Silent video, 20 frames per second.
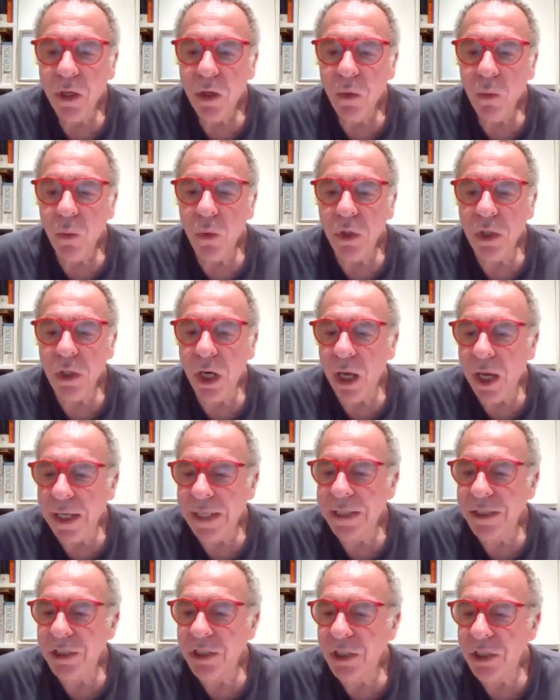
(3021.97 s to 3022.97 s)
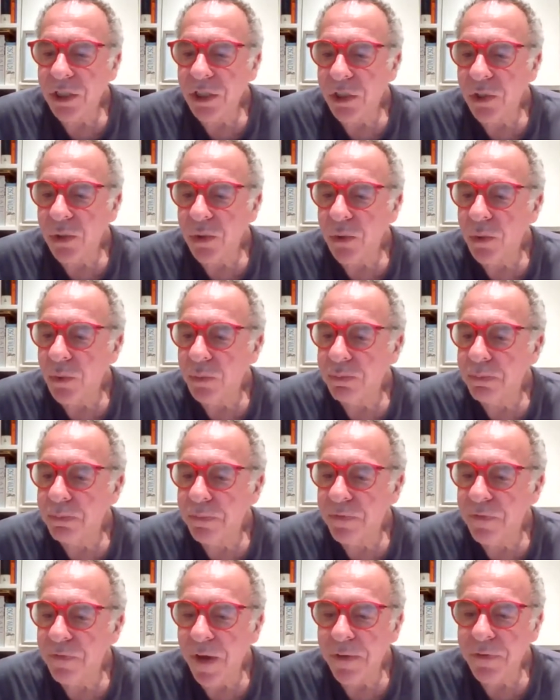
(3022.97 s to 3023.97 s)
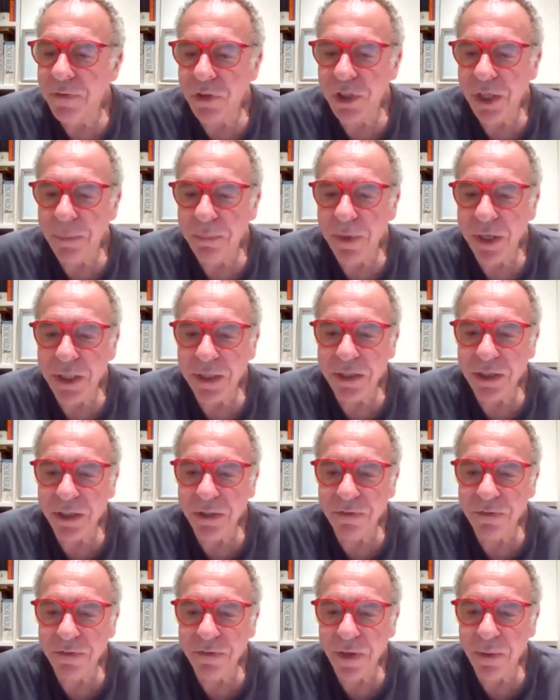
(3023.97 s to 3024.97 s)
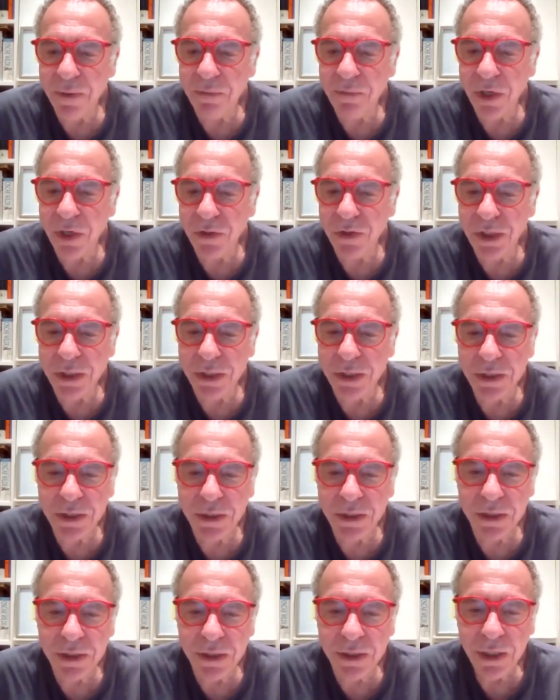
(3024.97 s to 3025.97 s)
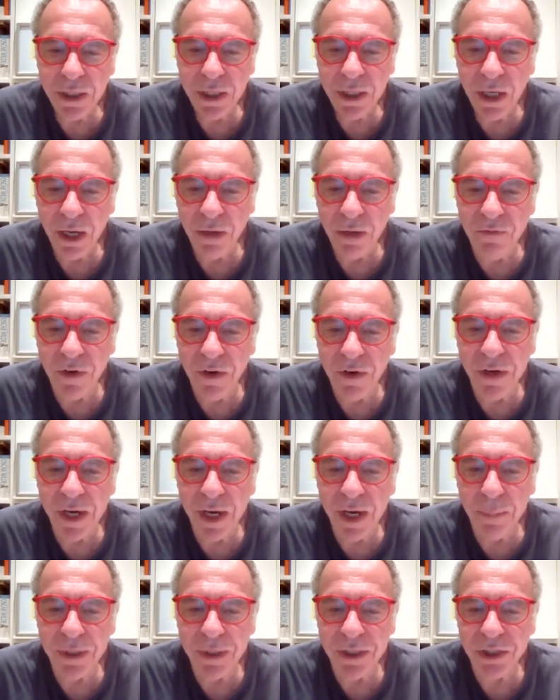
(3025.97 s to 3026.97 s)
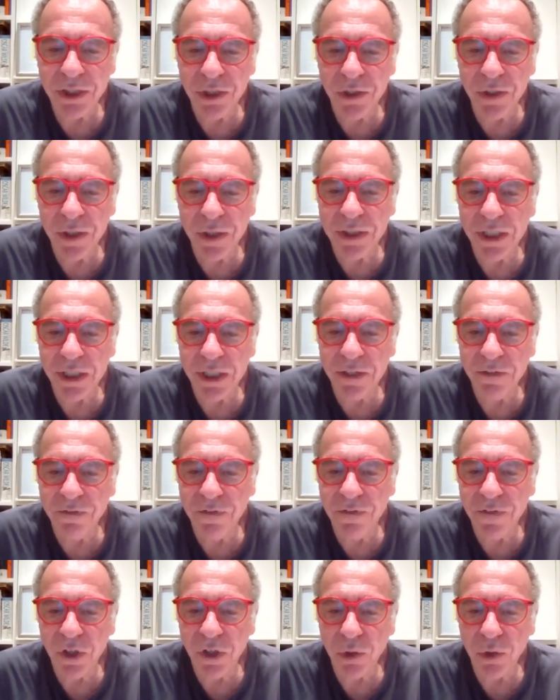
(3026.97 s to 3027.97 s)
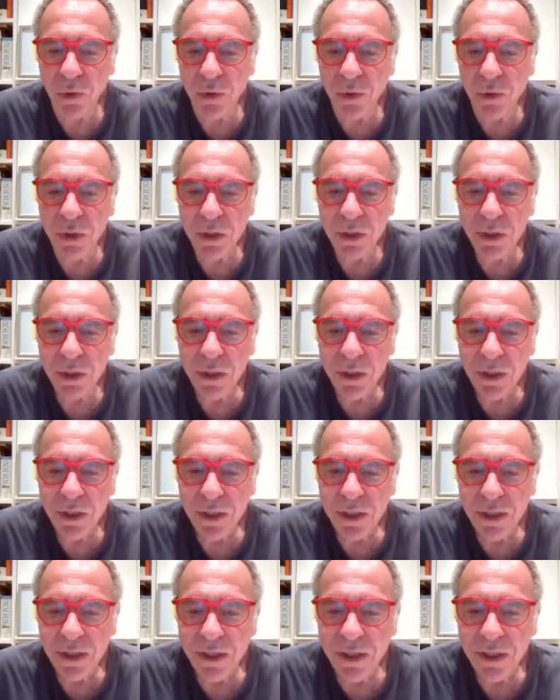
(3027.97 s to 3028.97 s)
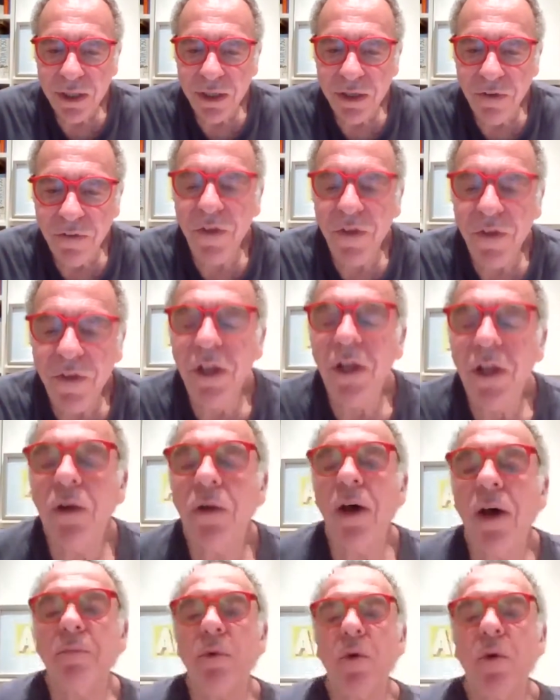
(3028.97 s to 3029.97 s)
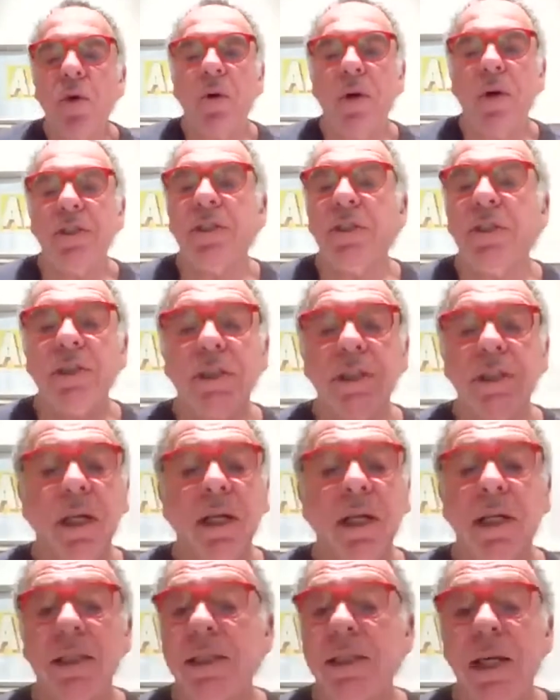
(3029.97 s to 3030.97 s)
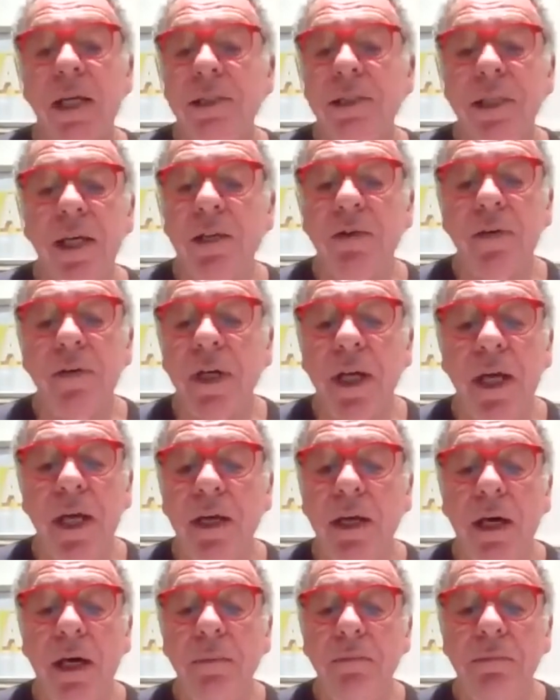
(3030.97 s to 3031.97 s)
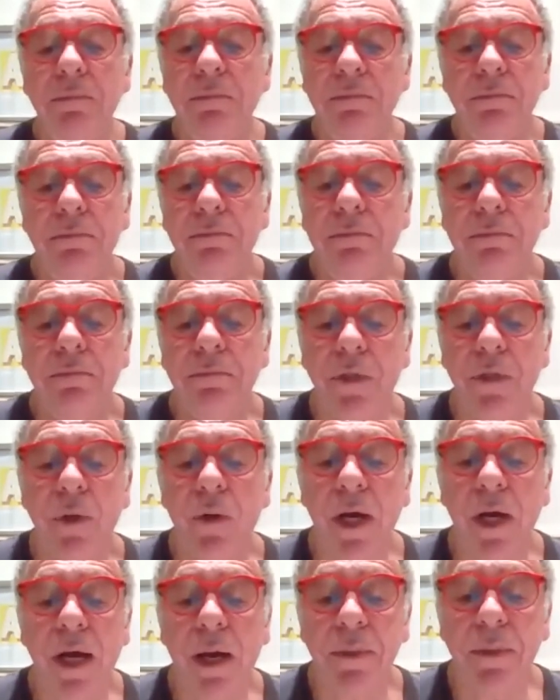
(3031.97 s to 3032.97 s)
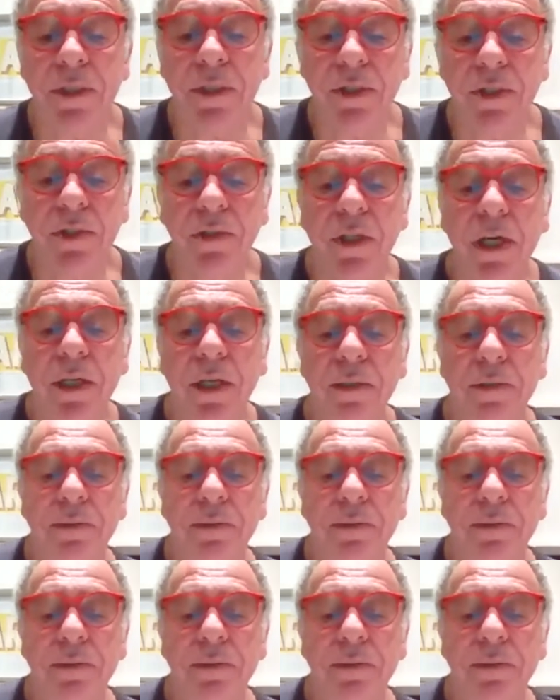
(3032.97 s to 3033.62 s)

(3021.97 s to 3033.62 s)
would like to do 5 or 10 minutes of hypnosis, I'm very happy to do it. And if you have more questions, then let's get together again. I'm quite happy to do that.